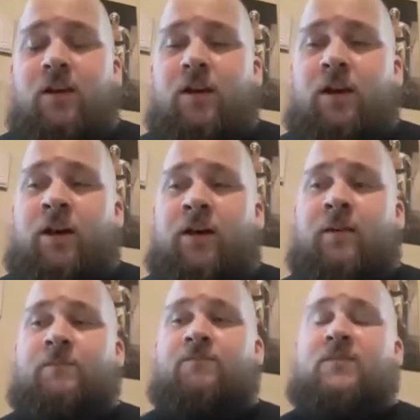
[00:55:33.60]

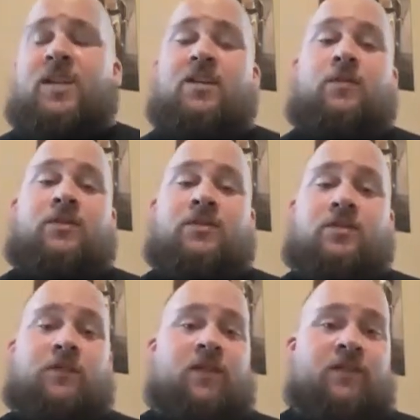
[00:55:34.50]
thank you all
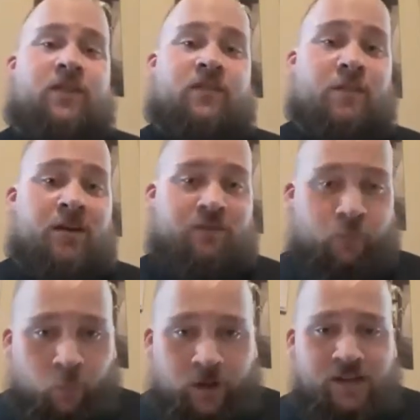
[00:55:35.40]
so very, very, very much for
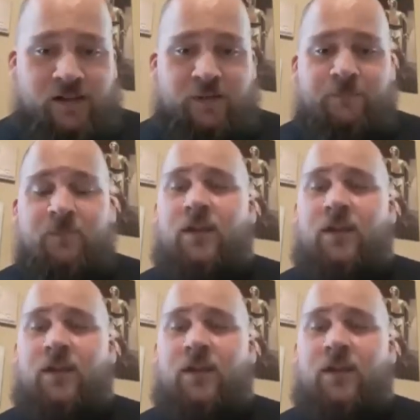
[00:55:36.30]
watching.